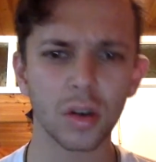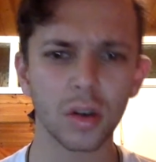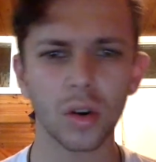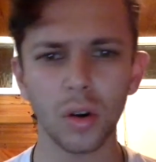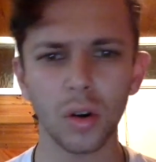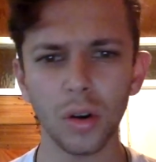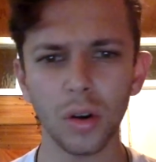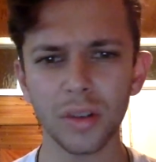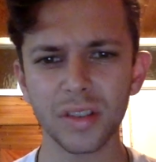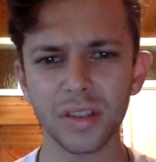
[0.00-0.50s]

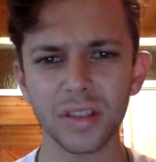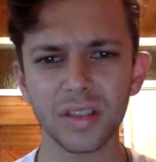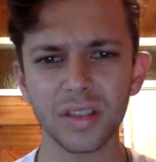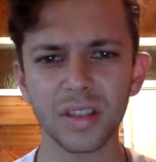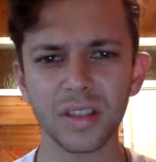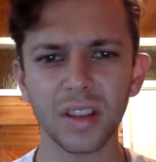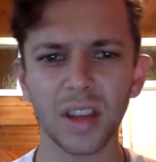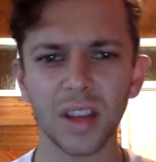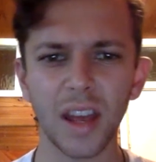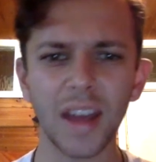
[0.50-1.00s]

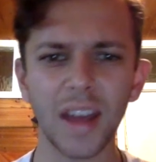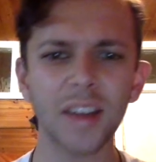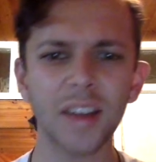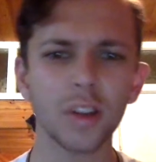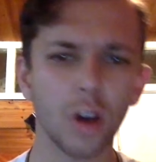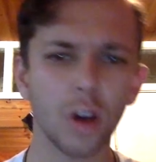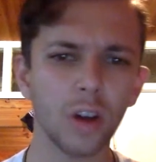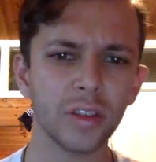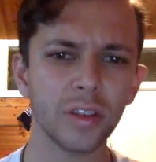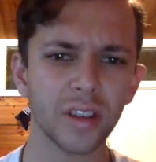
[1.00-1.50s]
causes, and
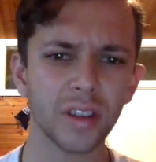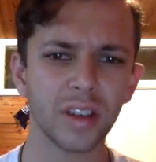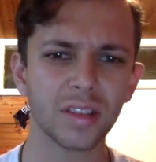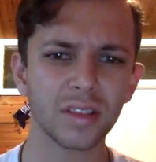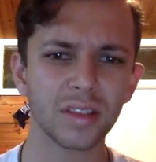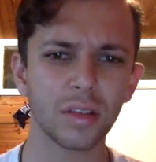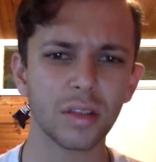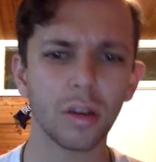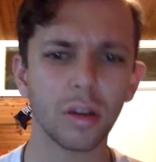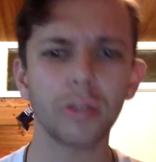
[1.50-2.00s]

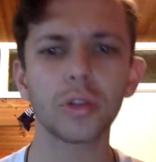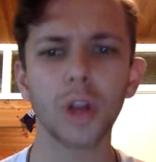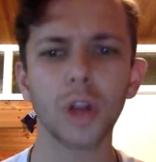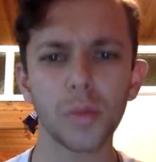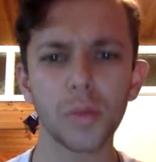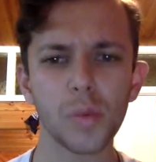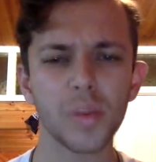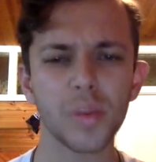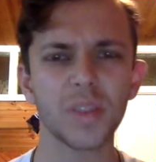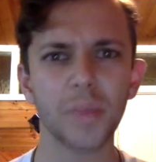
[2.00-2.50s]
context of
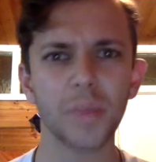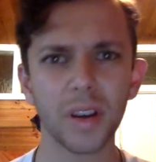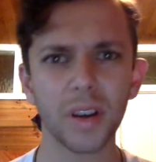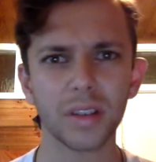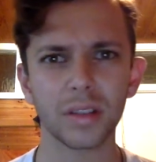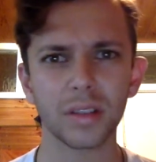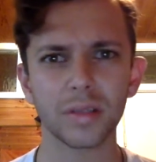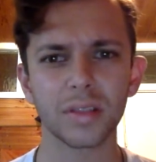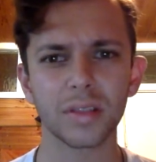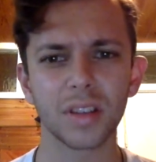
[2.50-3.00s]
global
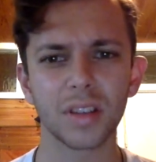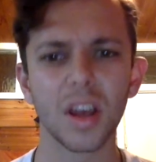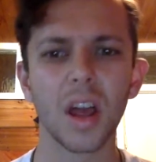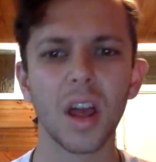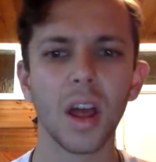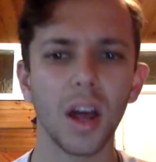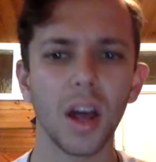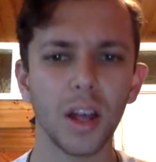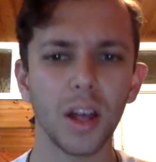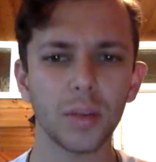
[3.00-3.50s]
perspectives,
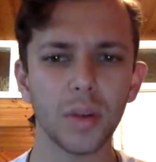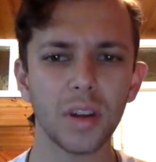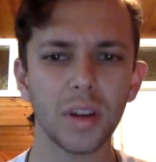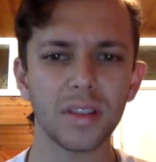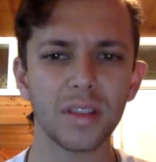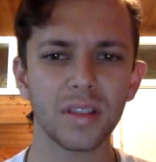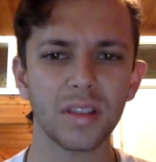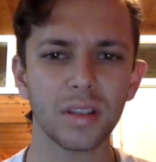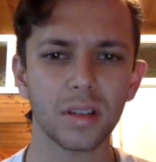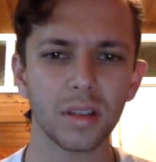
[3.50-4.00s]
as well as
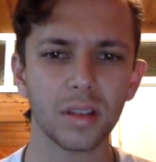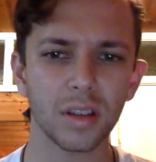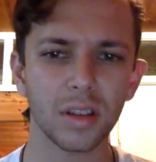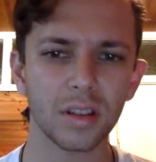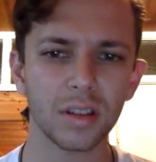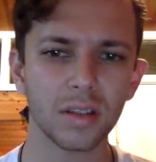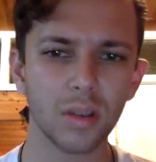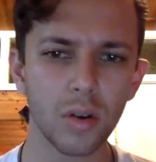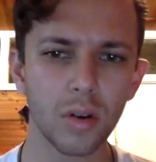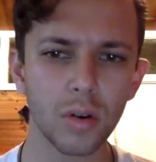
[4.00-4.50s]
their
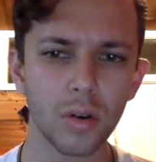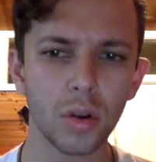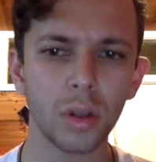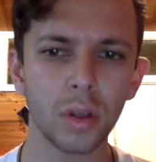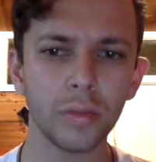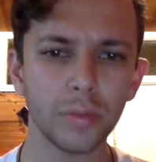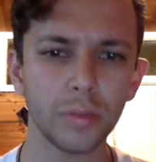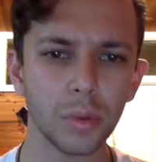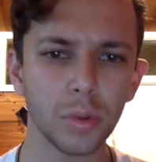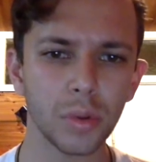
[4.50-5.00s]
historical
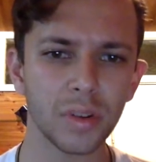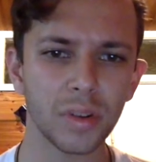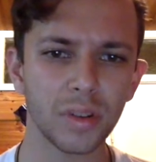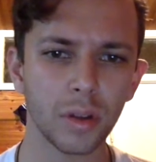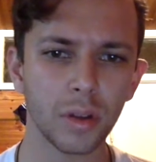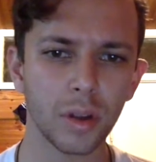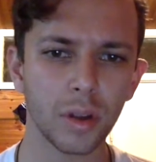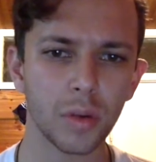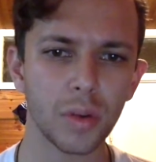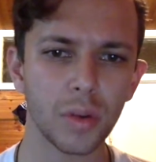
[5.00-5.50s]
influence
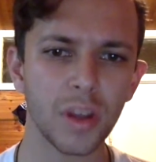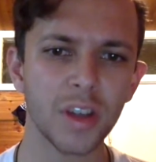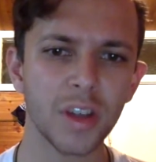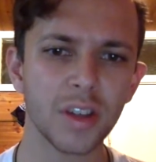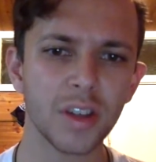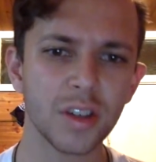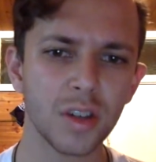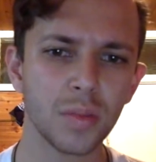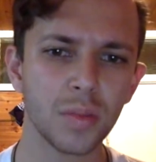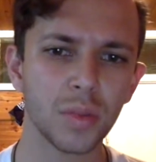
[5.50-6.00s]
on the
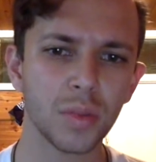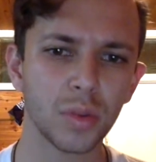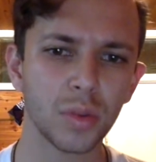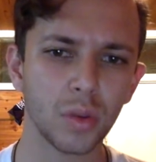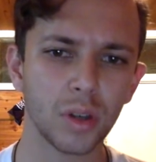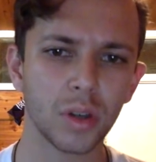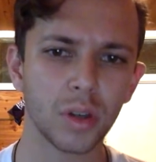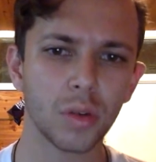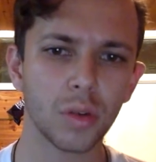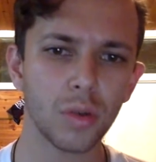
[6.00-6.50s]
relationship
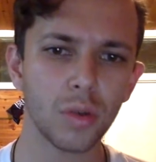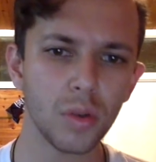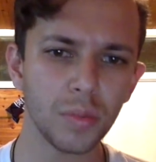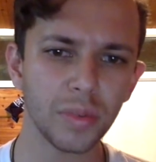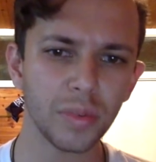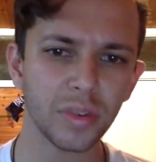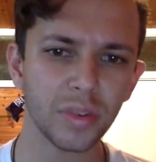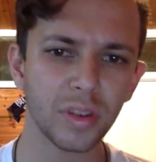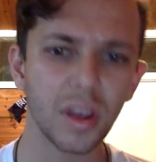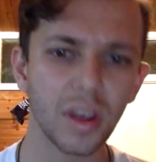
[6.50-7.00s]
between
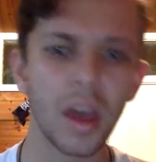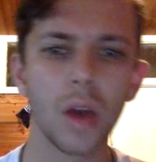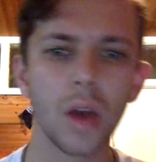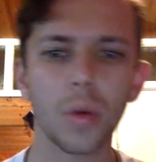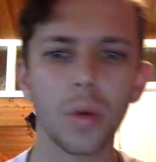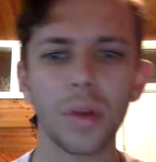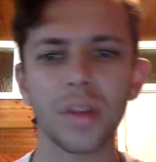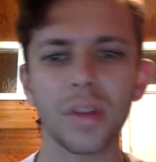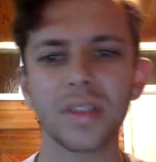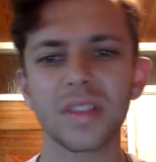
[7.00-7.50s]
groups
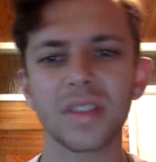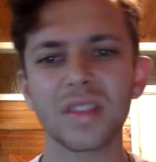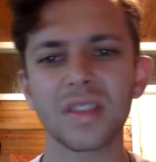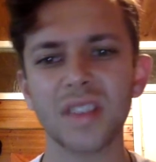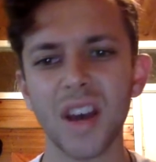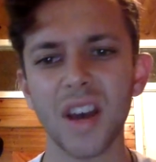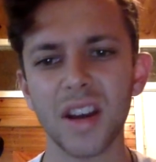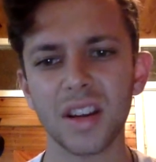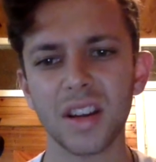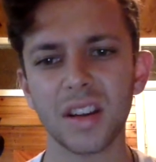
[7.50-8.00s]
within
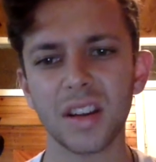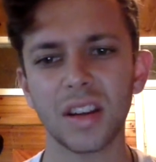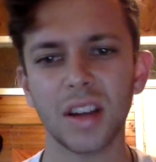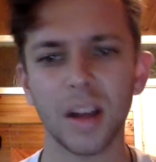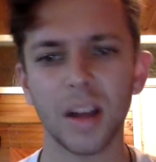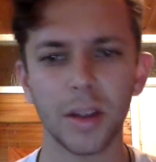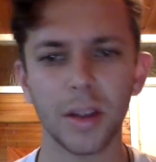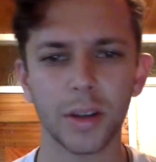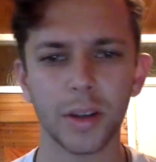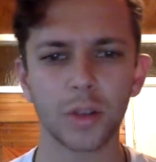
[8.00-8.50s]
society and
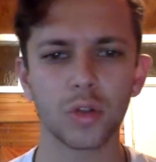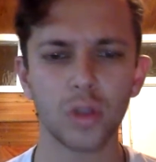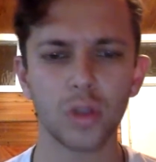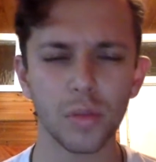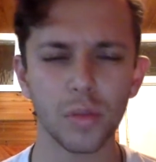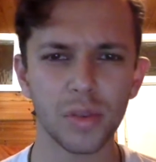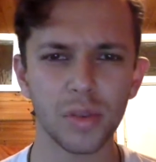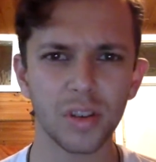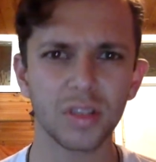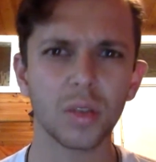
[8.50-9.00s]
how they
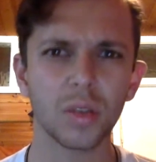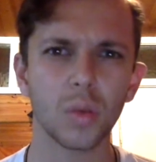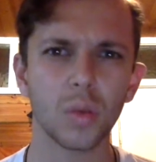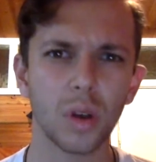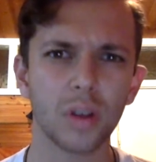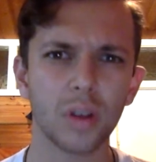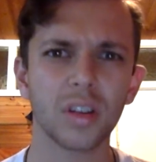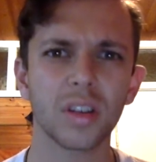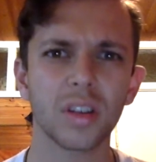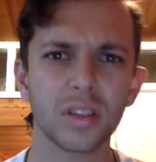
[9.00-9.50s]
contribute to
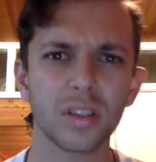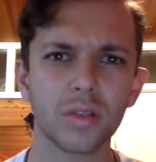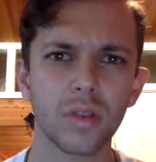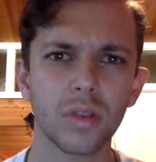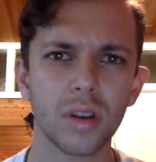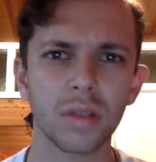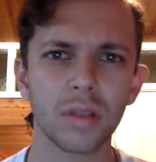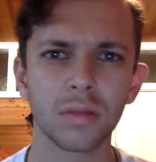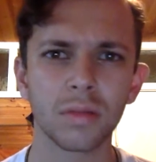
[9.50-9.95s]
world history.